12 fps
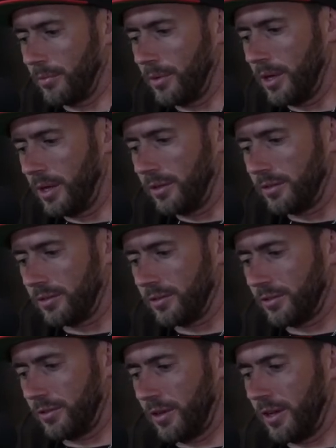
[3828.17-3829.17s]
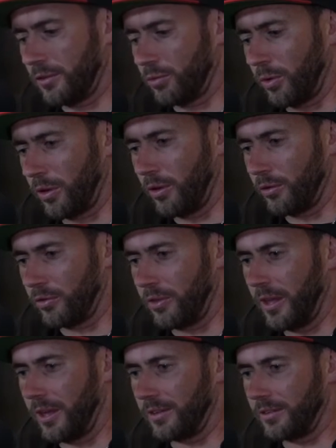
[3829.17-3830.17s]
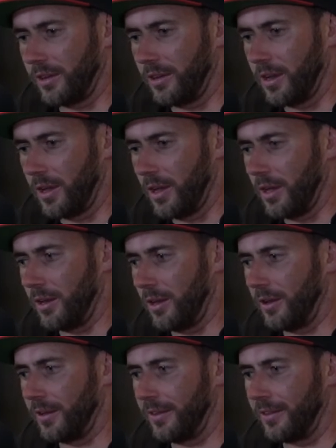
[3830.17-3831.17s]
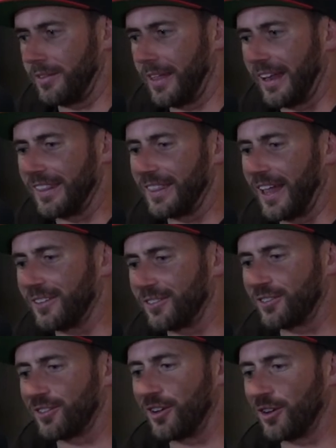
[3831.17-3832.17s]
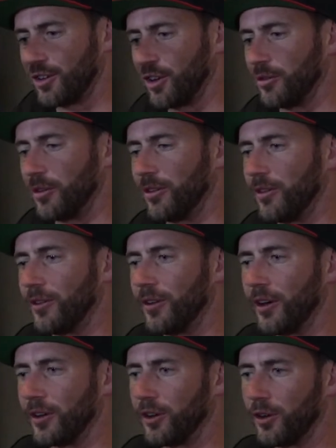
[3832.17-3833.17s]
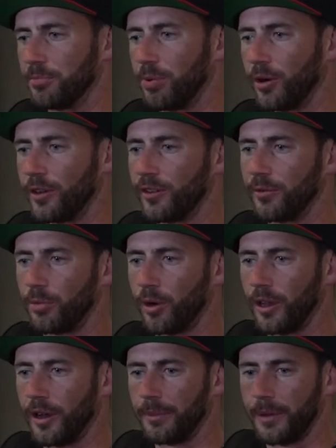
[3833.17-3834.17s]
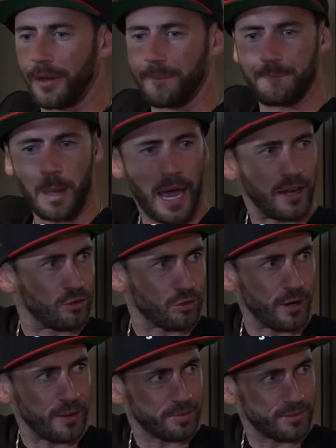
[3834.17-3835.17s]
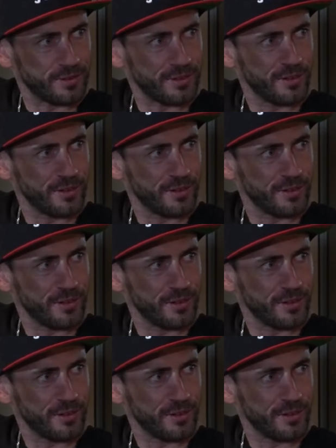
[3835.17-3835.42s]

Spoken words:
it's one of those things, and that's a good point to bring up, bad trips.